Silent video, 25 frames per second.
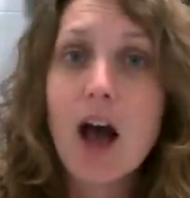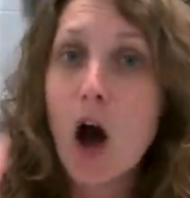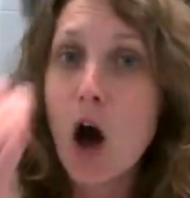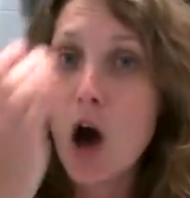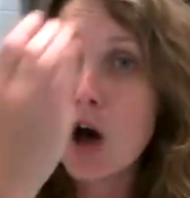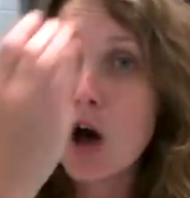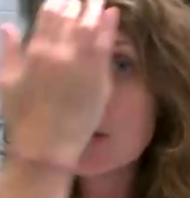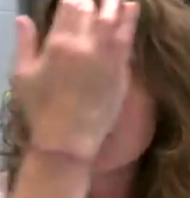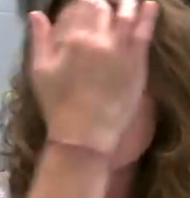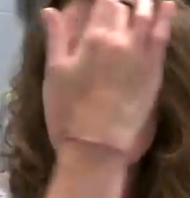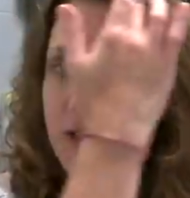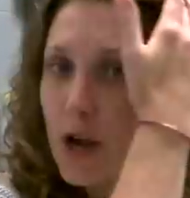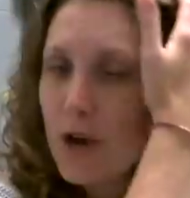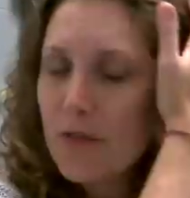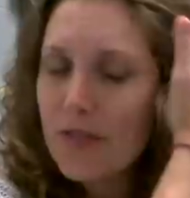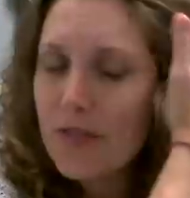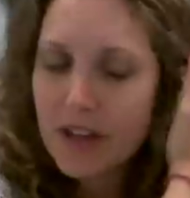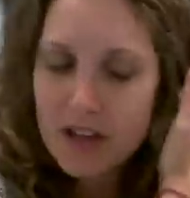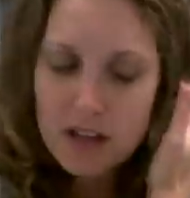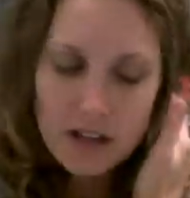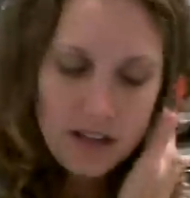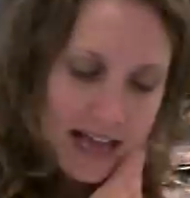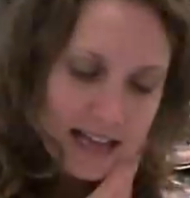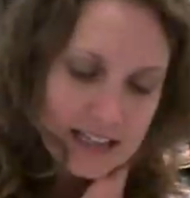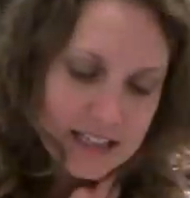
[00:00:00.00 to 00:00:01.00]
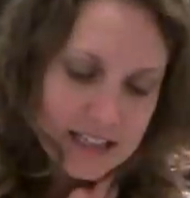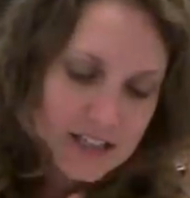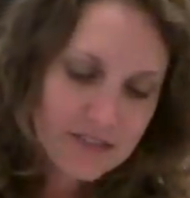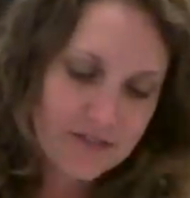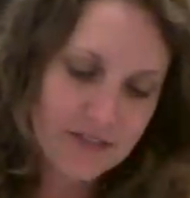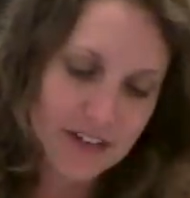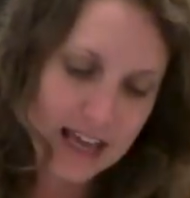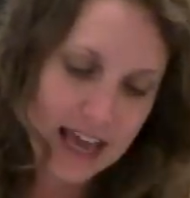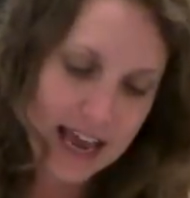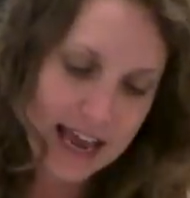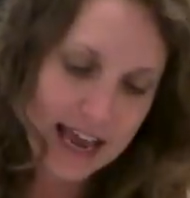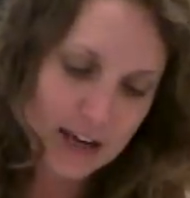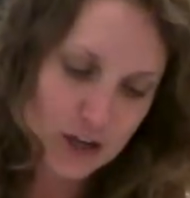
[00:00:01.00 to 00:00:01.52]
Also, the
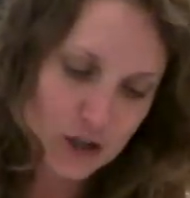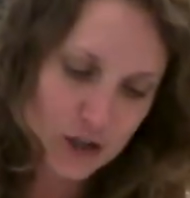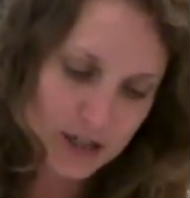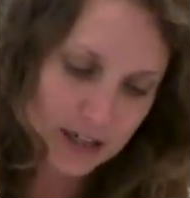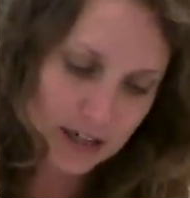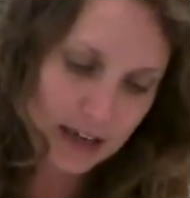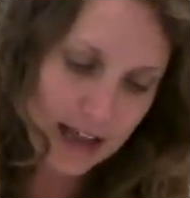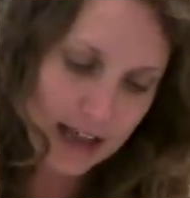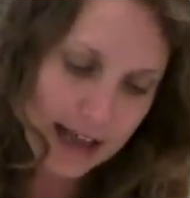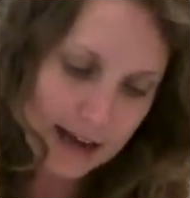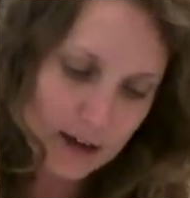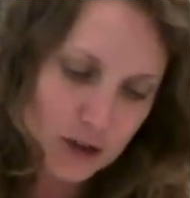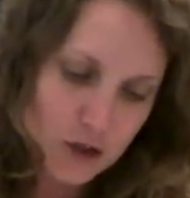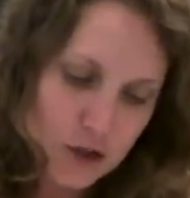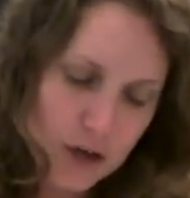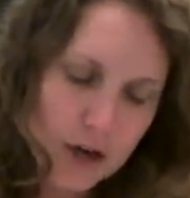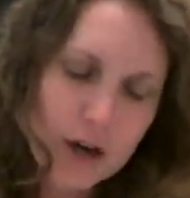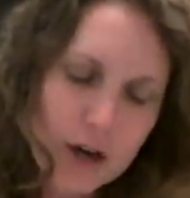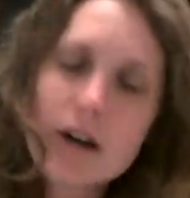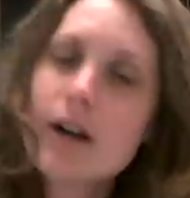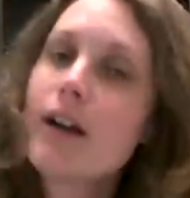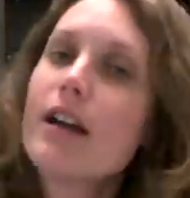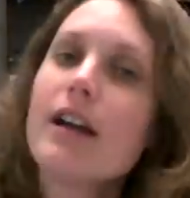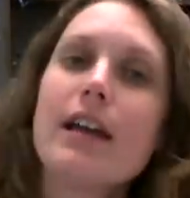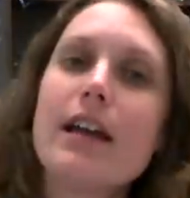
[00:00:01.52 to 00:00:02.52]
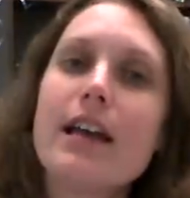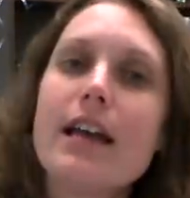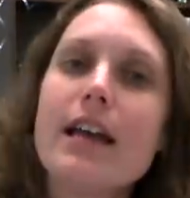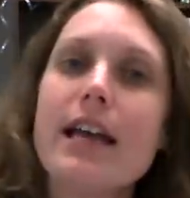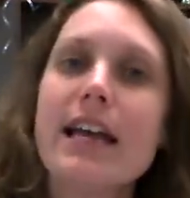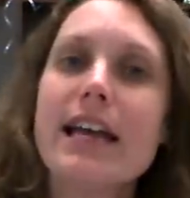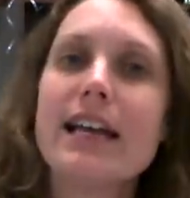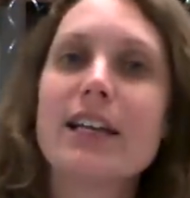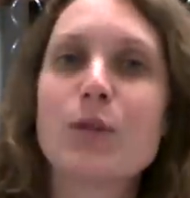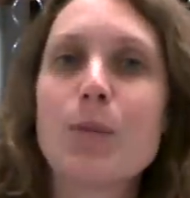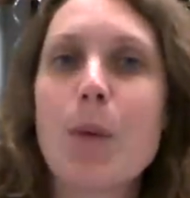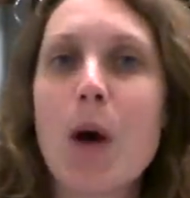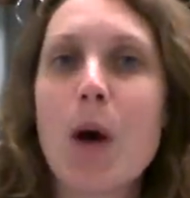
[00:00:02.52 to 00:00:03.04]
classification lecture
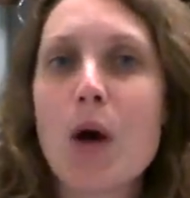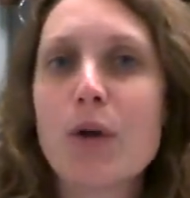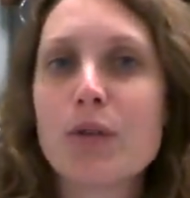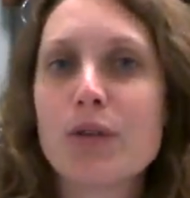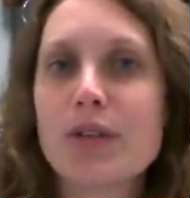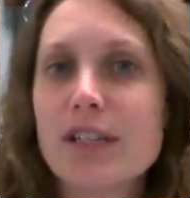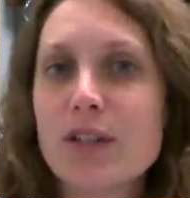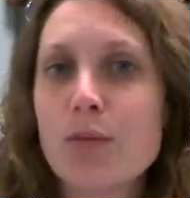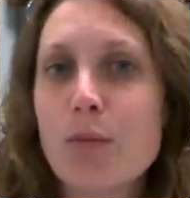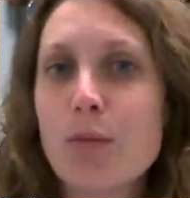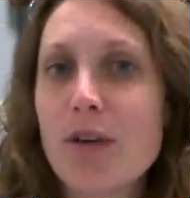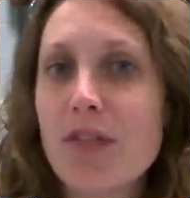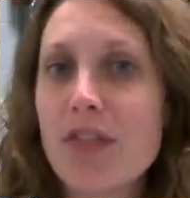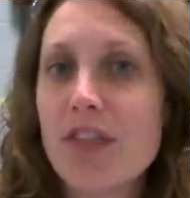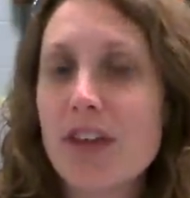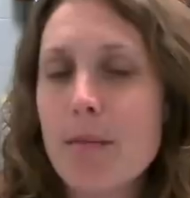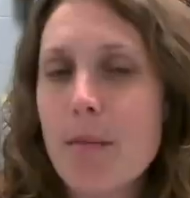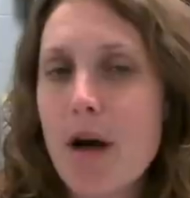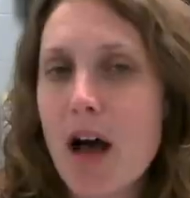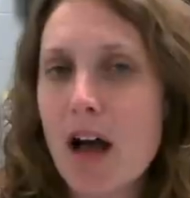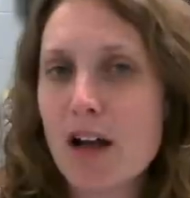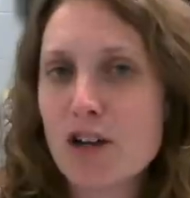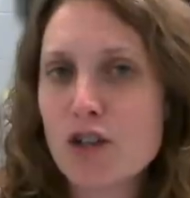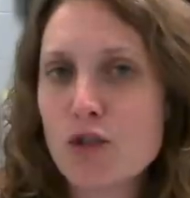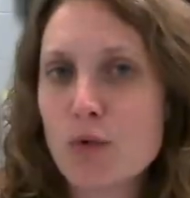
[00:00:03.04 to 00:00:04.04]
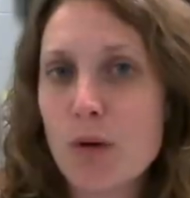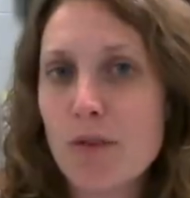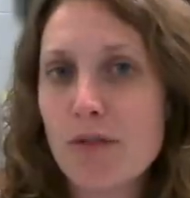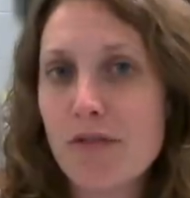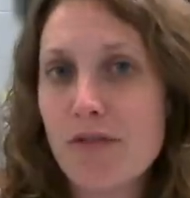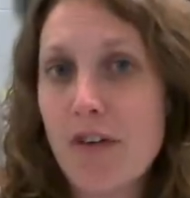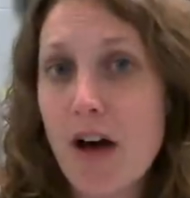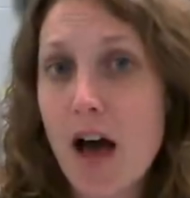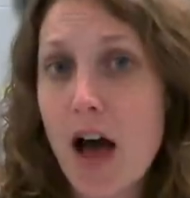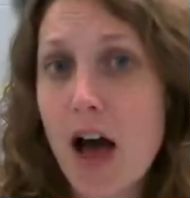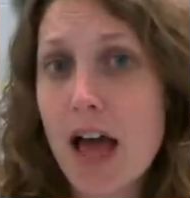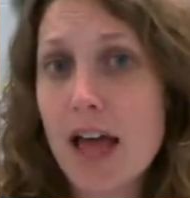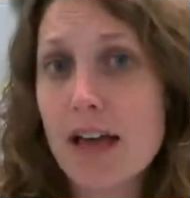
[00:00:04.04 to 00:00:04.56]
is posted within Module
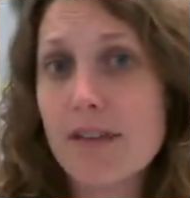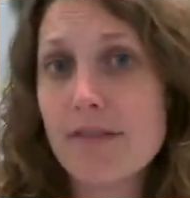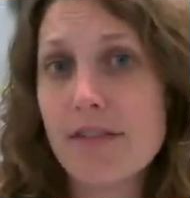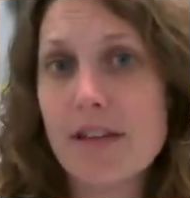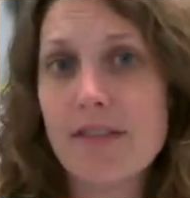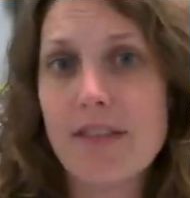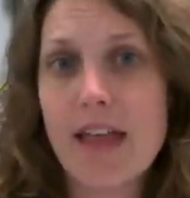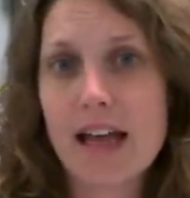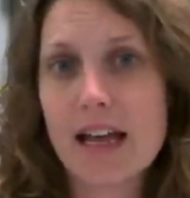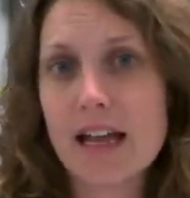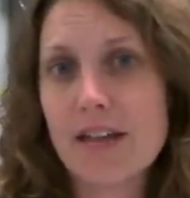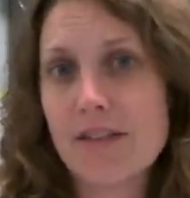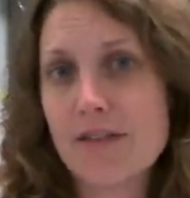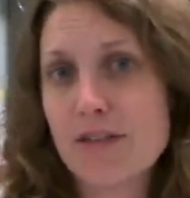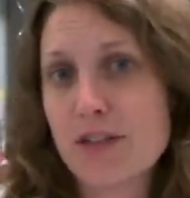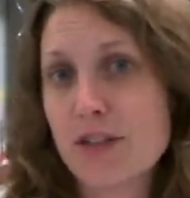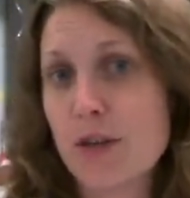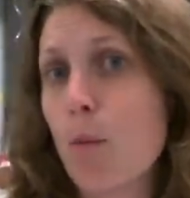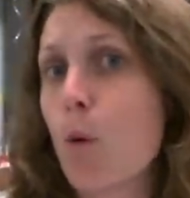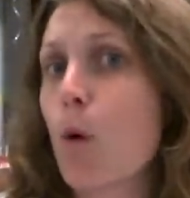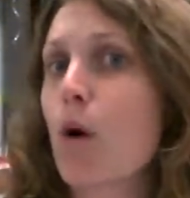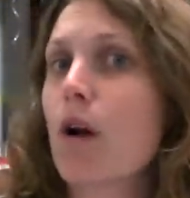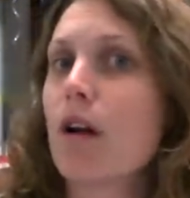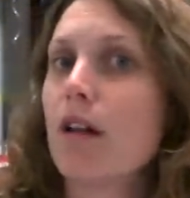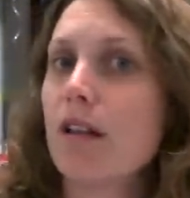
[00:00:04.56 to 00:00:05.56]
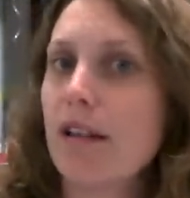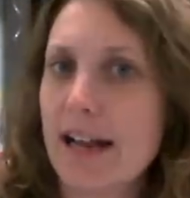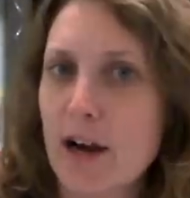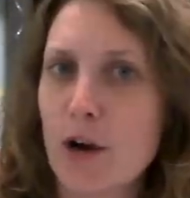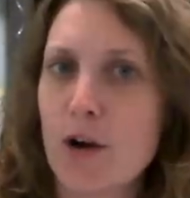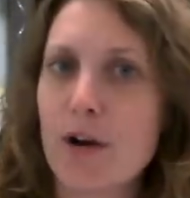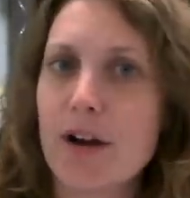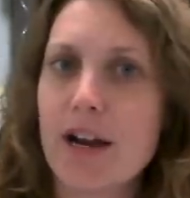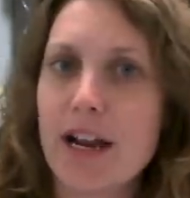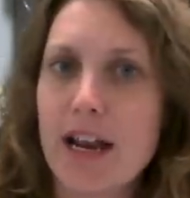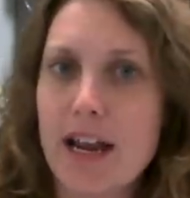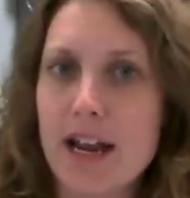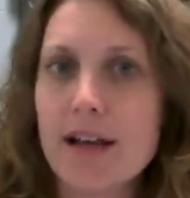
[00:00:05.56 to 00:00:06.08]
5, and that gives some more
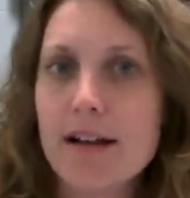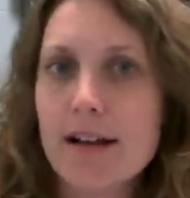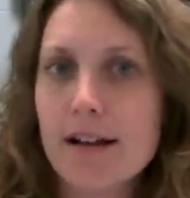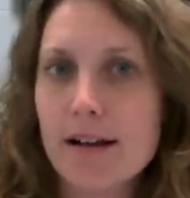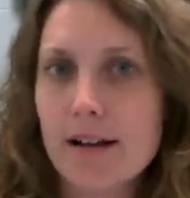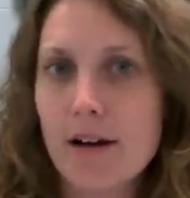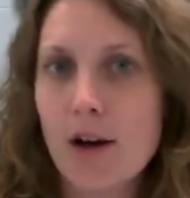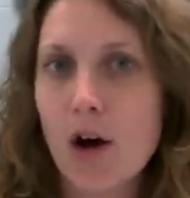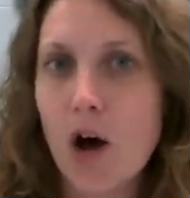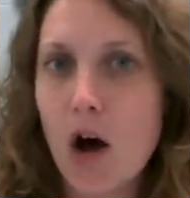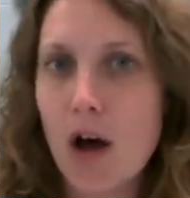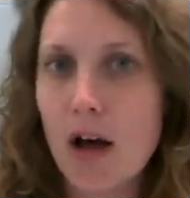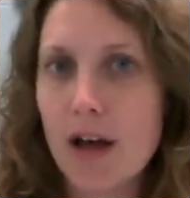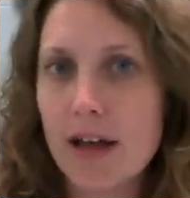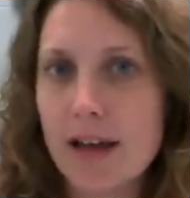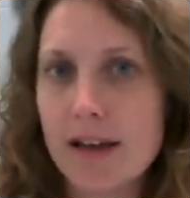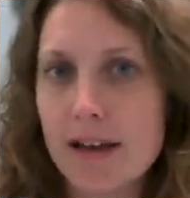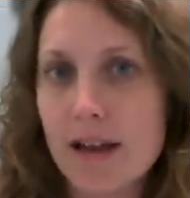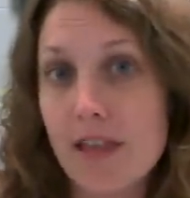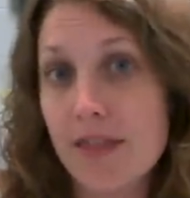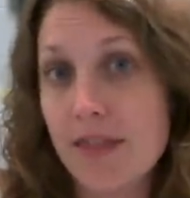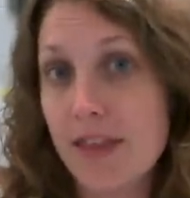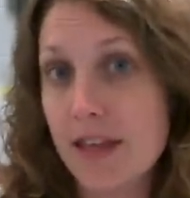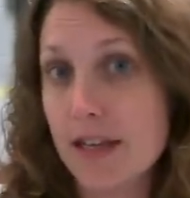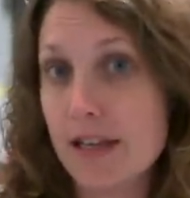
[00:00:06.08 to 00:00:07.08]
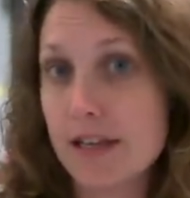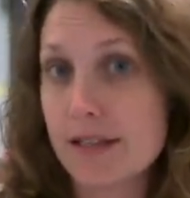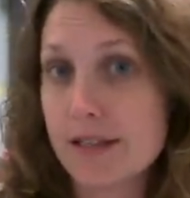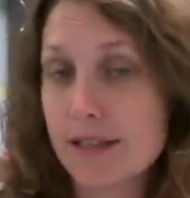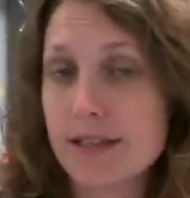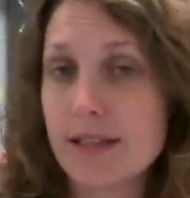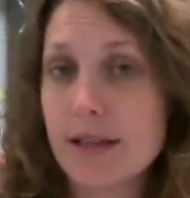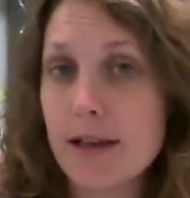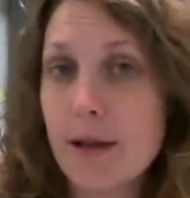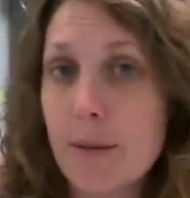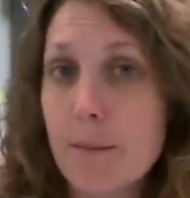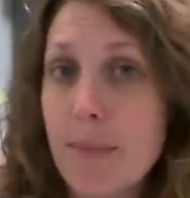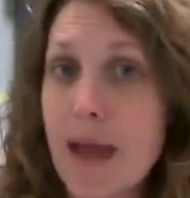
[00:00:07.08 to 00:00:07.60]
clarity on
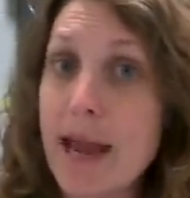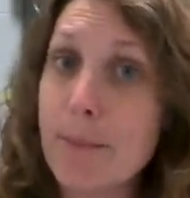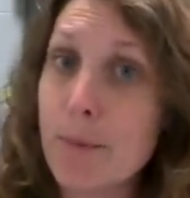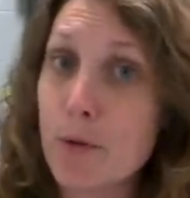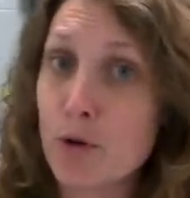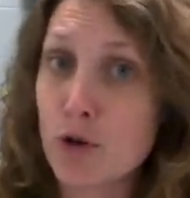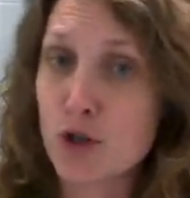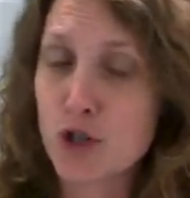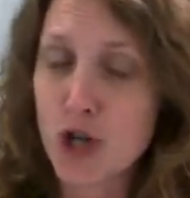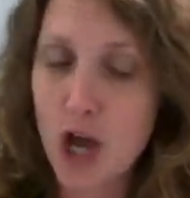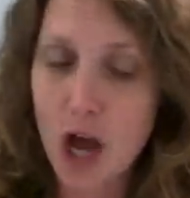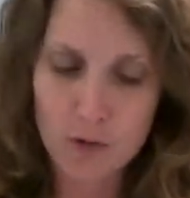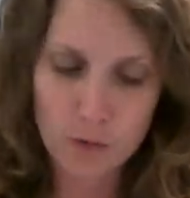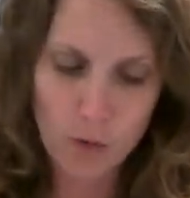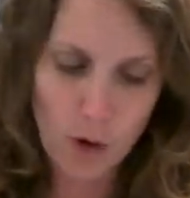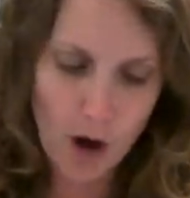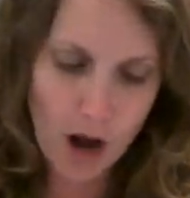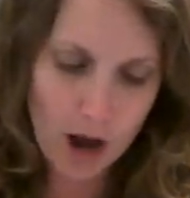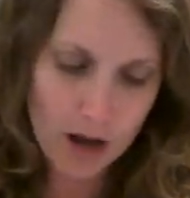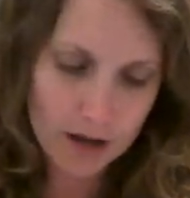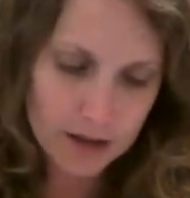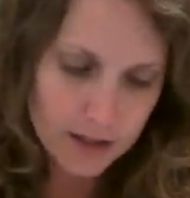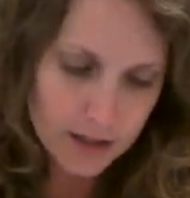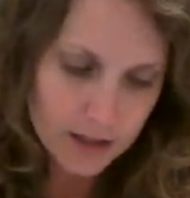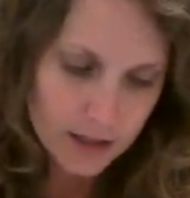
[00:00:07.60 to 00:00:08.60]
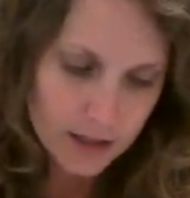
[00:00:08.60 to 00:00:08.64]
this paper genre.